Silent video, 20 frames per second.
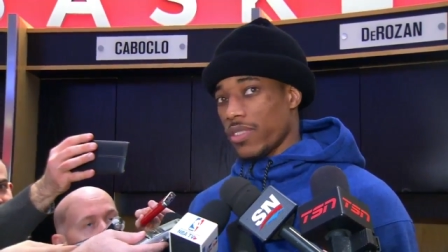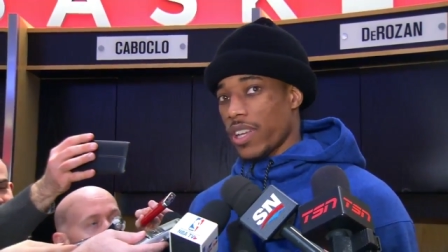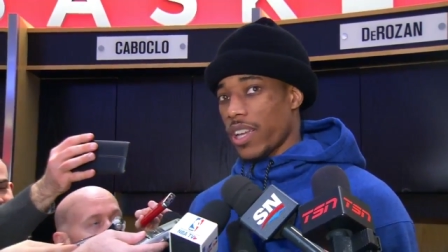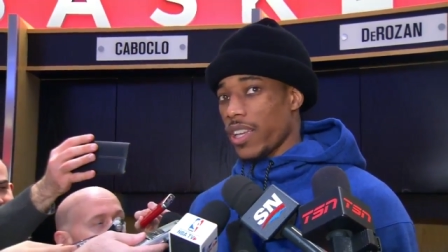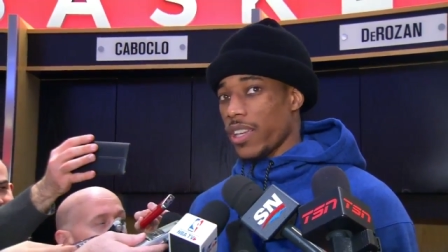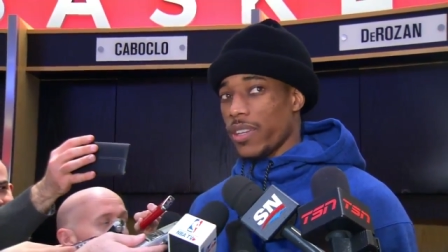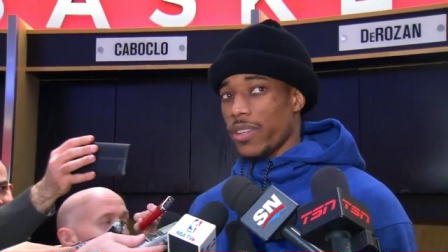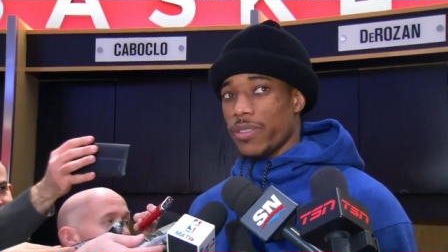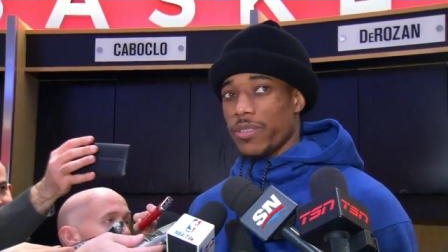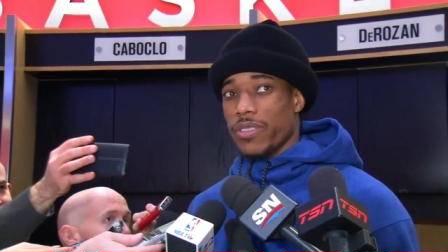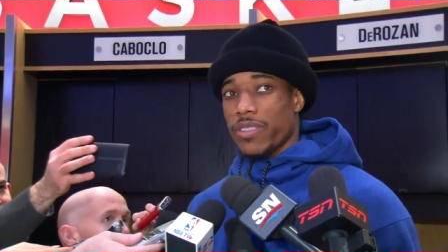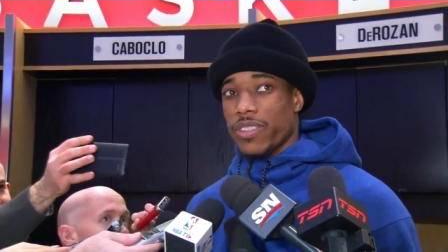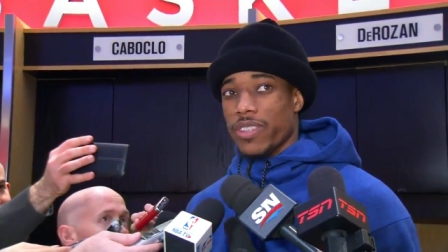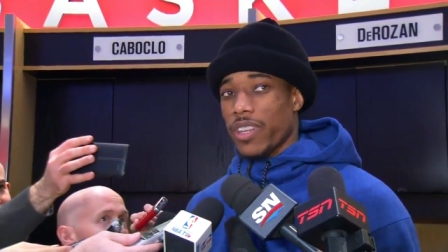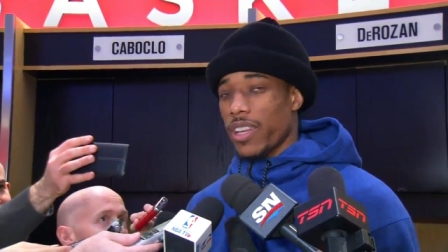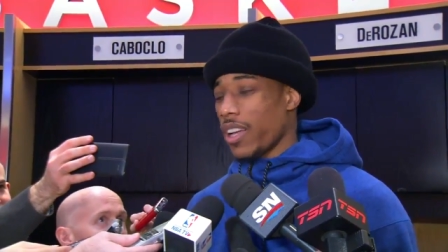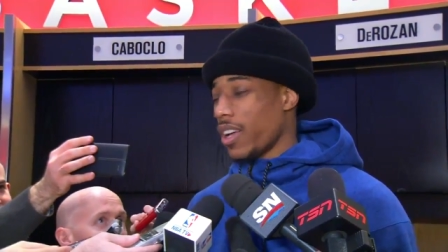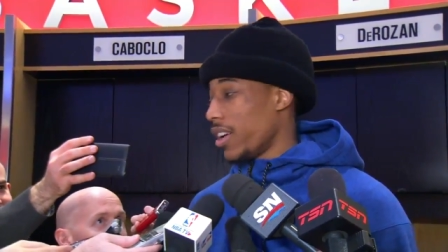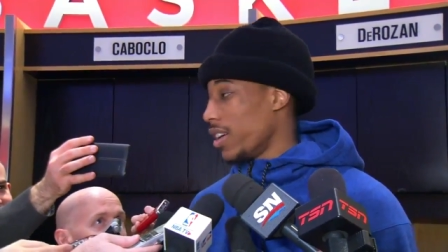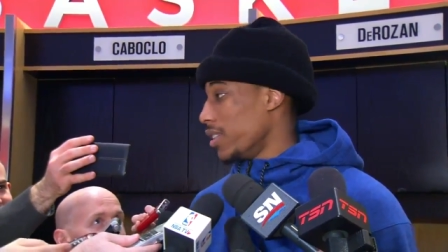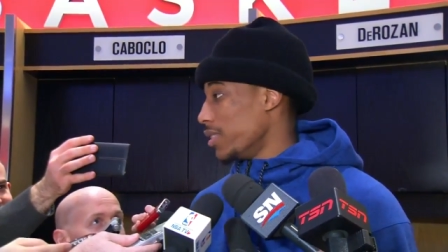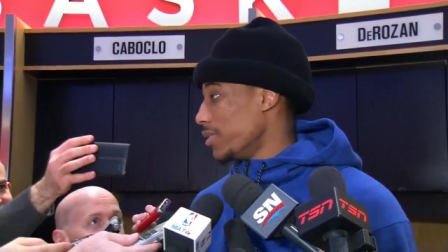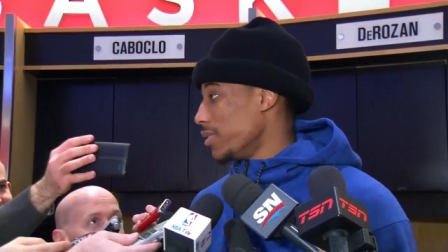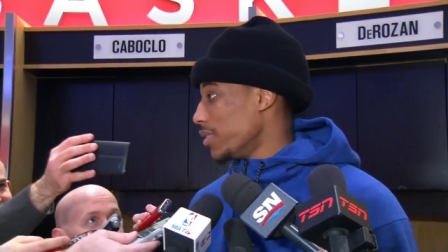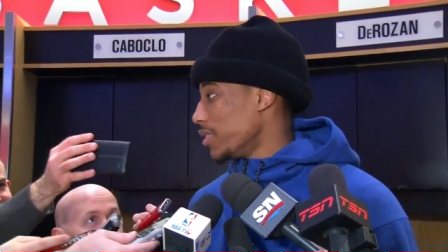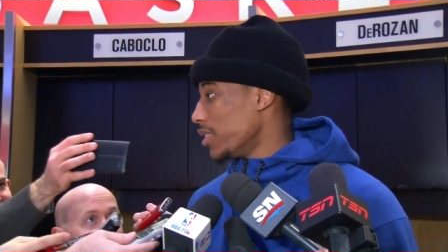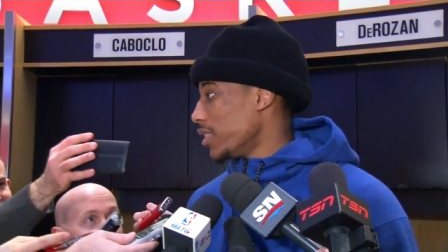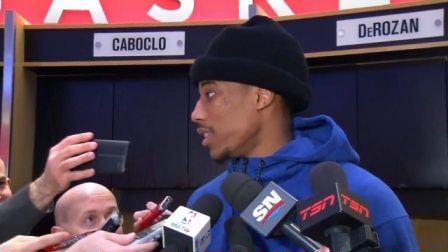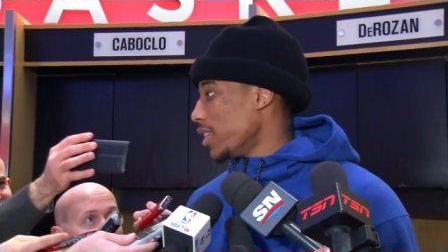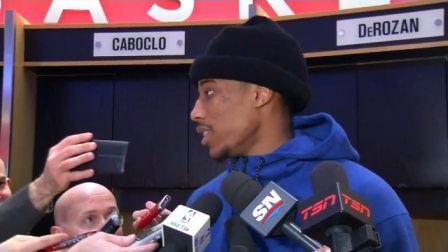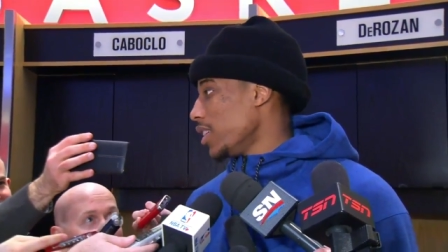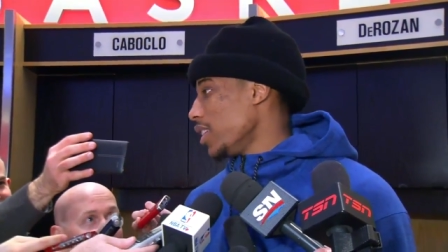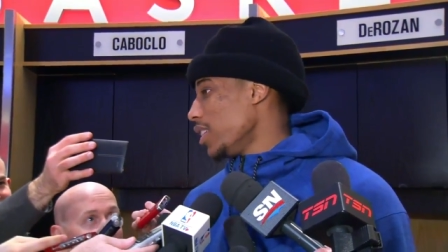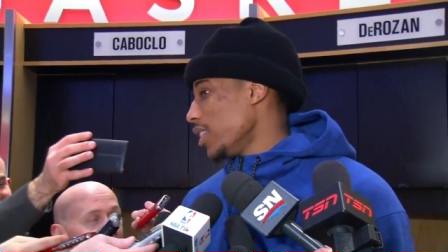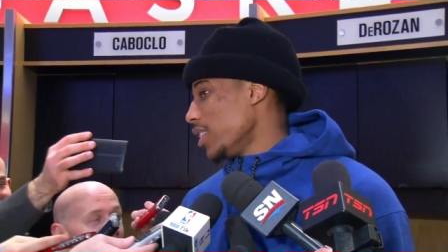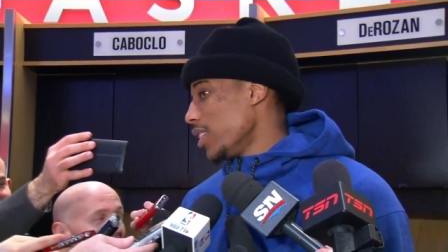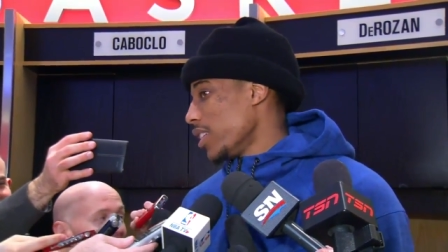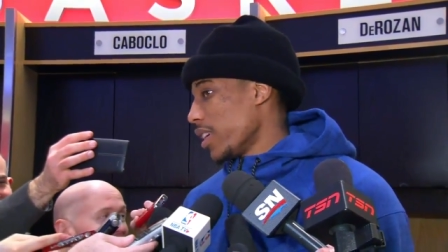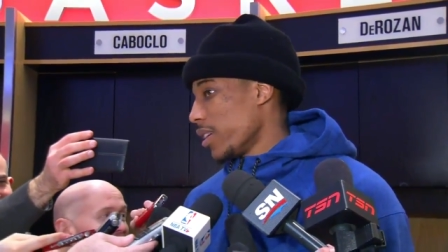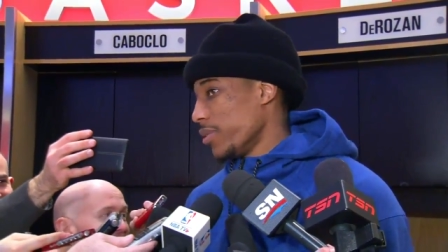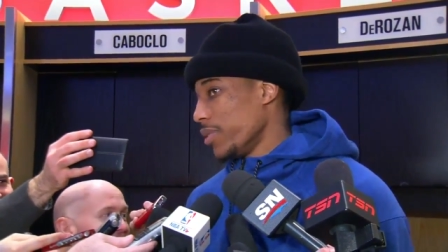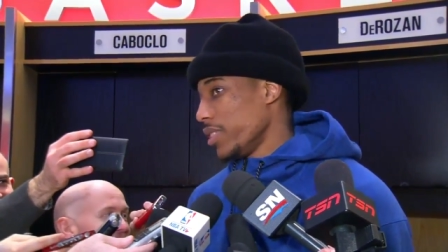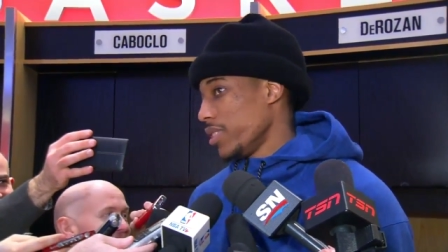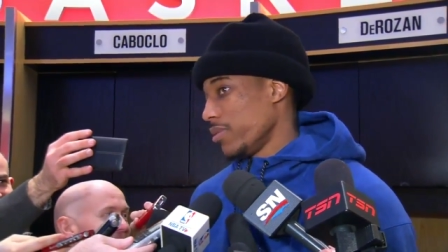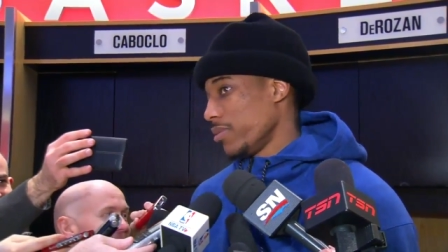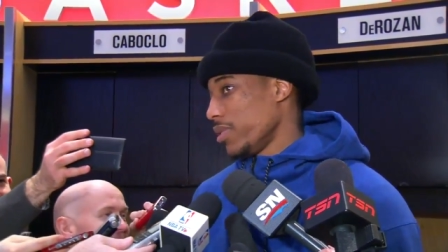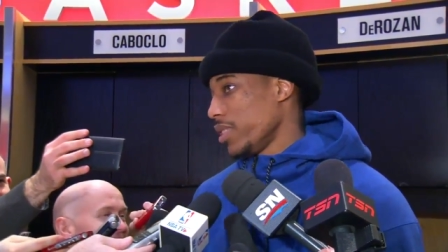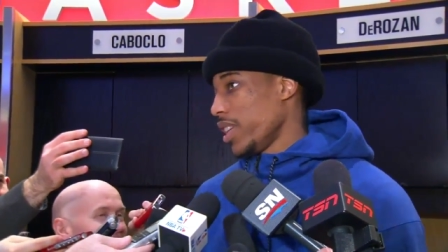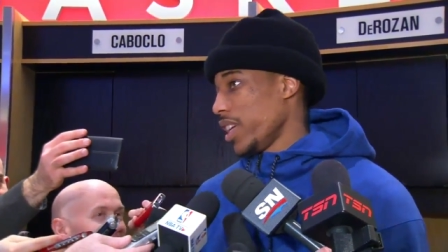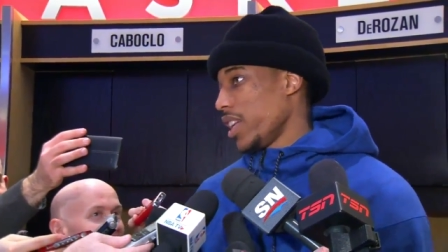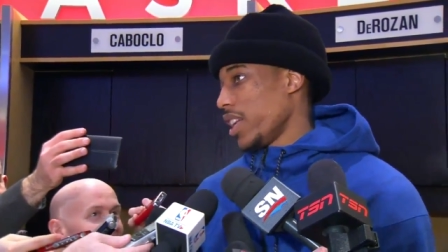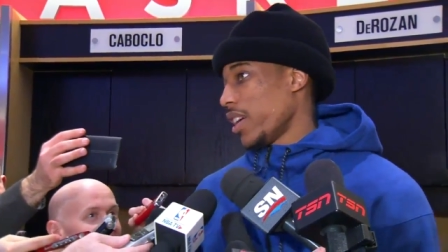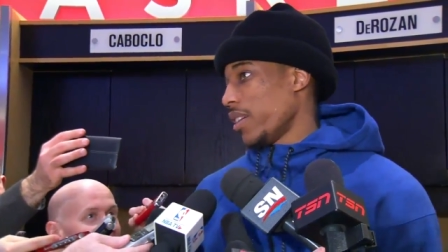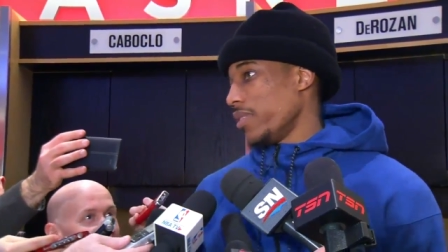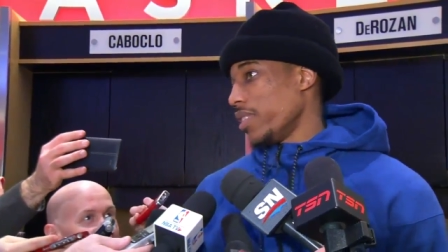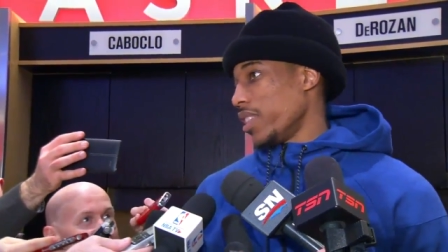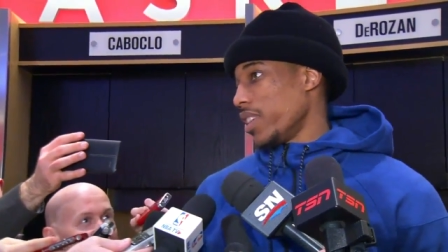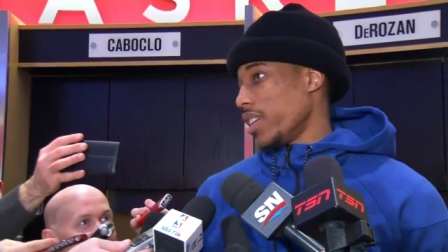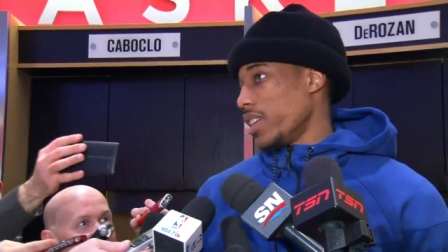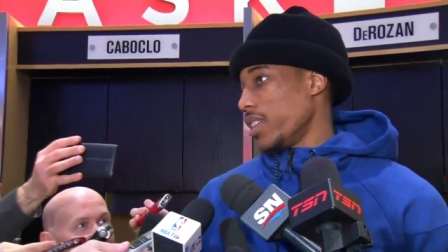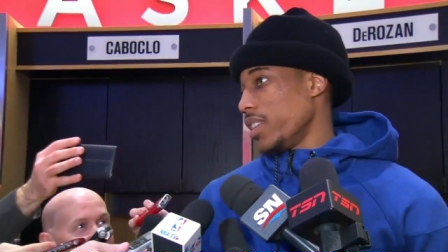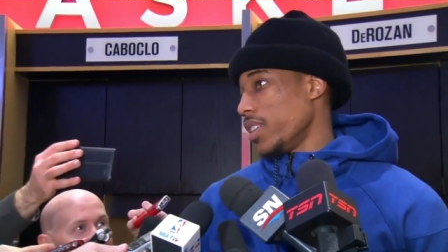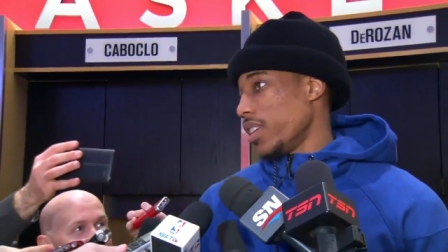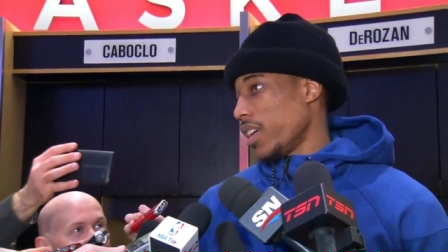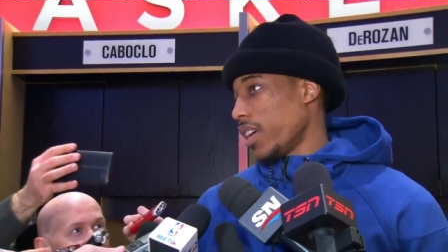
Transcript: damn. Uh, yeah, we we needed everything.